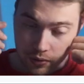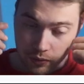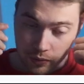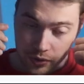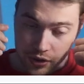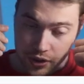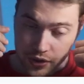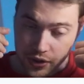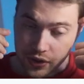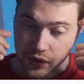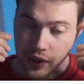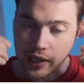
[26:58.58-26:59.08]
which
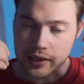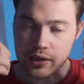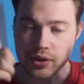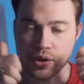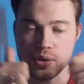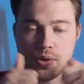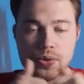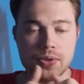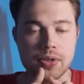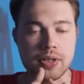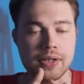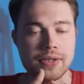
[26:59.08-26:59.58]
is created
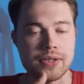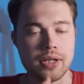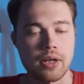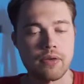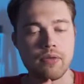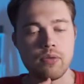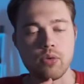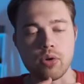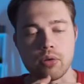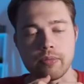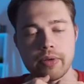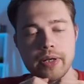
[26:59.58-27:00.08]
using a set
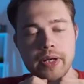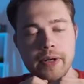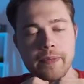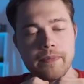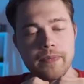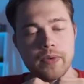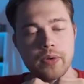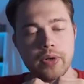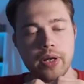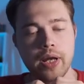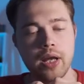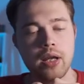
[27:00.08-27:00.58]
former.
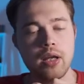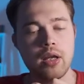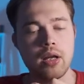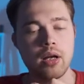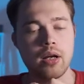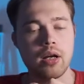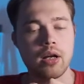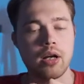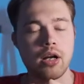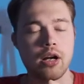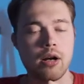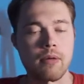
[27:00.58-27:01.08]
Okay,
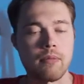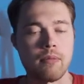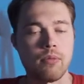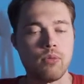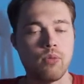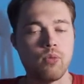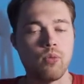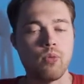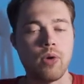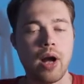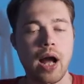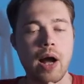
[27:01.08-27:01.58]

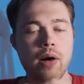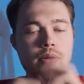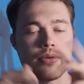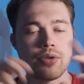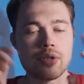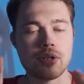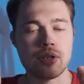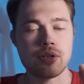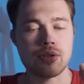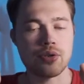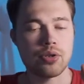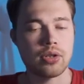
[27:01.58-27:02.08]
how
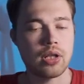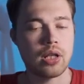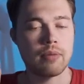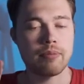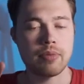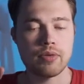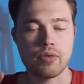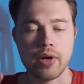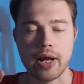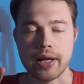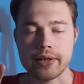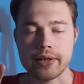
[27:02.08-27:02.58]
should it be
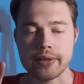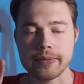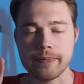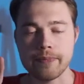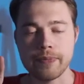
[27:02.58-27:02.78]
read?